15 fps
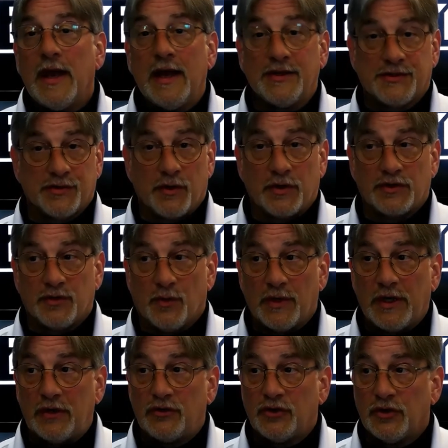
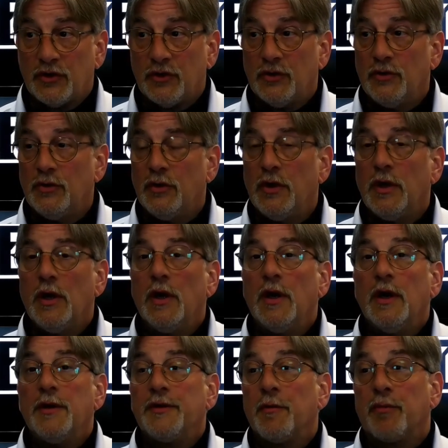SR-22,
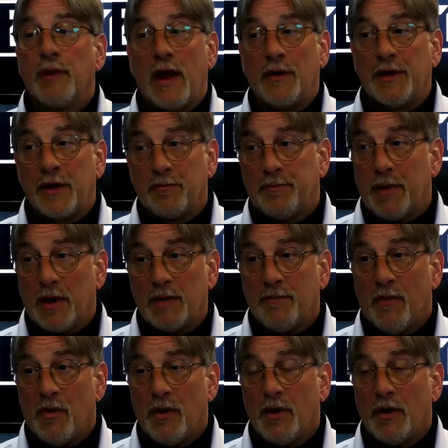the Browning
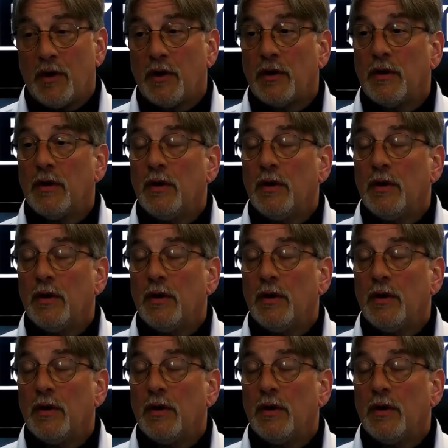Buckmark,